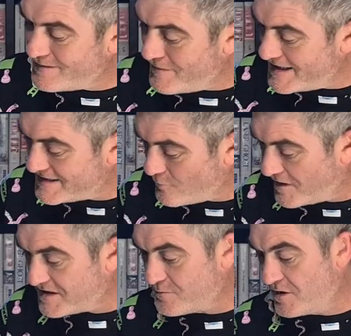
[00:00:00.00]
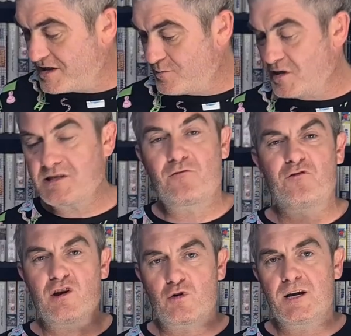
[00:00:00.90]
is an amazing one. This one's
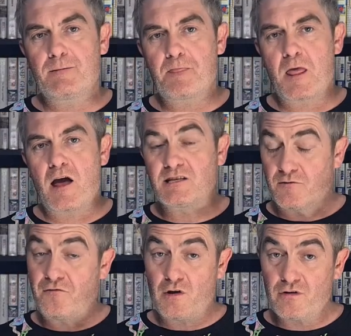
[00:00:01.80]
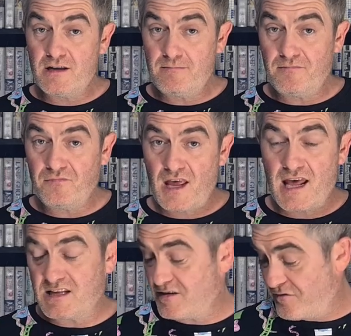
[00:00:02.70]
it's a variant,
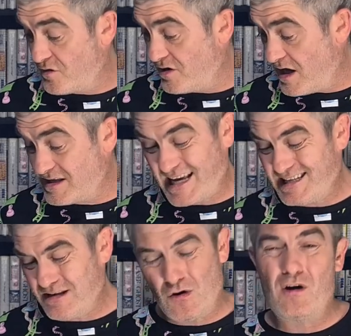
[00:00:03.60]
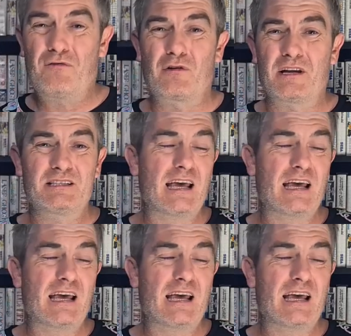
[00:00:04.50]
and it's actually not a variant.